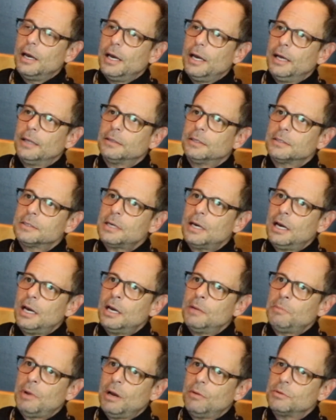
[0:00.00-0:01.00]
at the
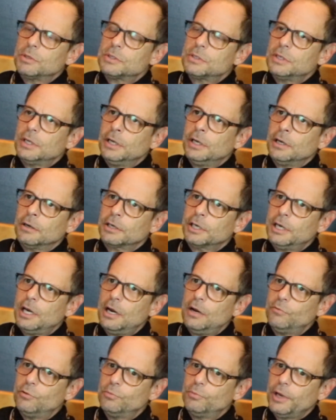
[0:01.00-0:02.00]
time I was in a
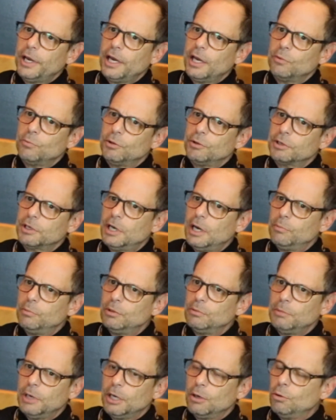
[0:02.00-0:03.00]
cover band with a couple
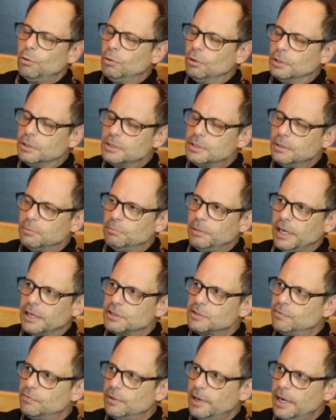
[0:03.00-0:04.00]
of my oldest and
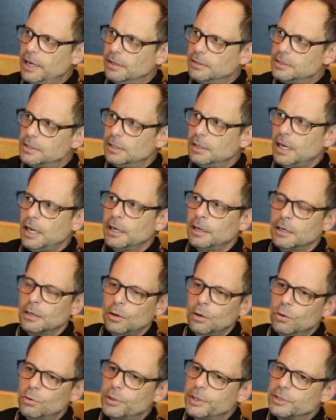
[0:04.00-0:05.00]
best friends and I had
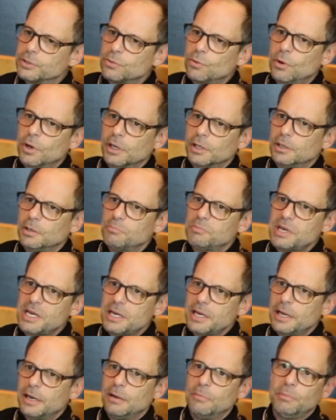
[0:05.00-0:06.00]
always wanted to
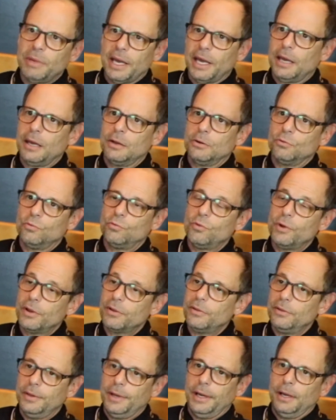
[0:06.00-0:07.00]
be in a band
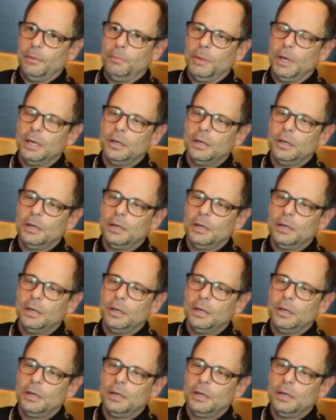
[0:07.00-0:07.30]
with them.